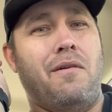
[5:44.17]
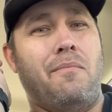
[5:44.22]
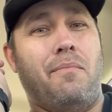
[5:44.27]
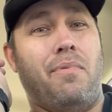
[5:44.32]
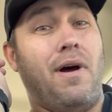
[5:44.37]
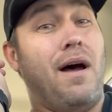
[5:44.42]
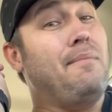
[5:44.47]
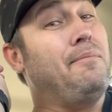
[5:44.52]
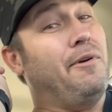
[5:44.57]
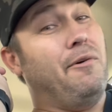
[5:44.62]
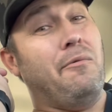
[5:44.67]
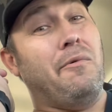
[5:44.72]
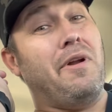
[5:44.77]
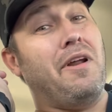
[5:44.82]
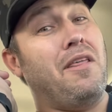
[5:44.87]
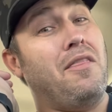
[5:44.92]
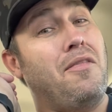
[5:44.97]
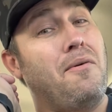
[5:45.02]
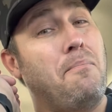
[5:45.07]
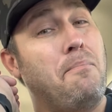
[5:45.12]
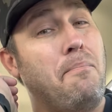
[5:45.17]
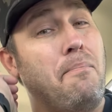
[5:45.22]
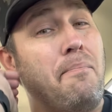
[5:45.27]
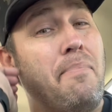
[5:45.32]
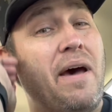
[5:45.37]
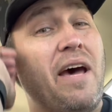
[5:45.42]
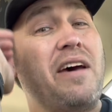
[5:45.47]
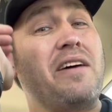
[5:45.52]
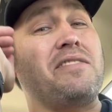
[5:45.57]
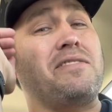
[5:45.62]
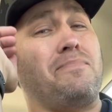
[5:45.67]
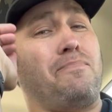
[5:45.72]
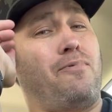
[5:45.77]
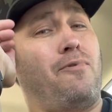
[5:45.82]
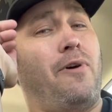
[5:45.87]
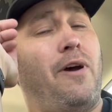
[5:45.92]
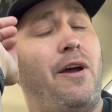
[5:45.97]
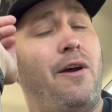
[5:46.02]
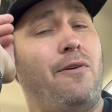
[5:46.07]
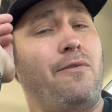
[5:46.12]
and probably one of the best
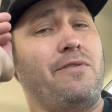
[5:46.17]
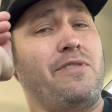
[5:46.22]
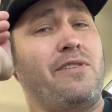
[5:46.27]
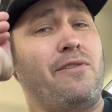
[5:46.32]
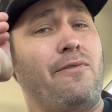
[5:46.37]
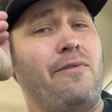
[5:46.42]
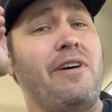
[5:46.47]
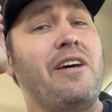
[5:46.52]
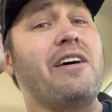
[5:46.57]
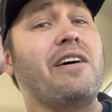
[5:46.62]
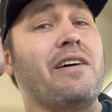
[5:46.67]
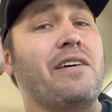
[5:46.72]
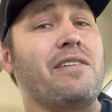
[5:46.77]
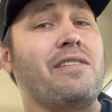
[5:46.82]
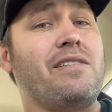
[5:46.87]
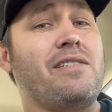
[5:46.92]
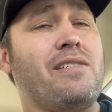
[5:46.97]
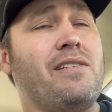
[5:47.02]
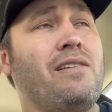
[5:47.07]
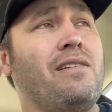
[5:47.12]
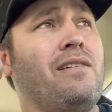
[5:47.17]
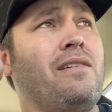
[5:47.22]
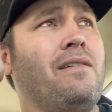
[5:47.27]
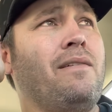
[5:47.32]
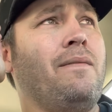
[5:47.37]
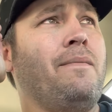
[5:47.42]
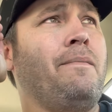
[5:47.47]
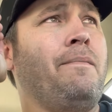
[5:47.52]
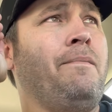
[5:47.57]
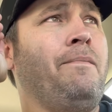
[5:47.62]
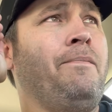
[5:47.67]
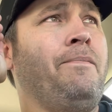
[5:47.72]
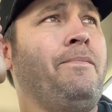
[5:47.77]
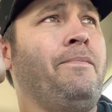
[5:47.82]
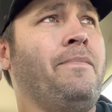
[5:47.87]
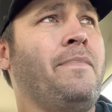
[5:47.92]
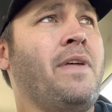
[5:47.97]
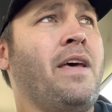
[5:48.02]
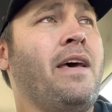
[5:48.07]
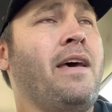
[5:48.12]
prayers there is.
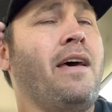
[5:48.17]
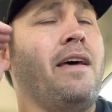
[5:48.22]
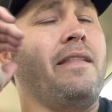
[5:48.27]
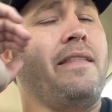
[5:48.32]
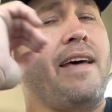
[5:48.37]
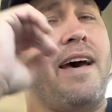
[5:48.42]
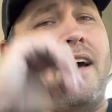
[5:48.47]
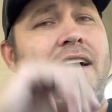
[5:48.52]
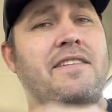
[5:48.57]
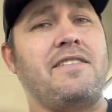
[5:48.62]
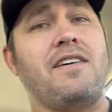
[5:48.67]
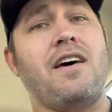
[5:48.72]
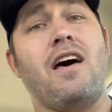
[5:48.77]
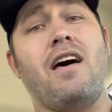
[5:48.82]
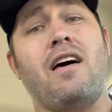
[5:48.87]
That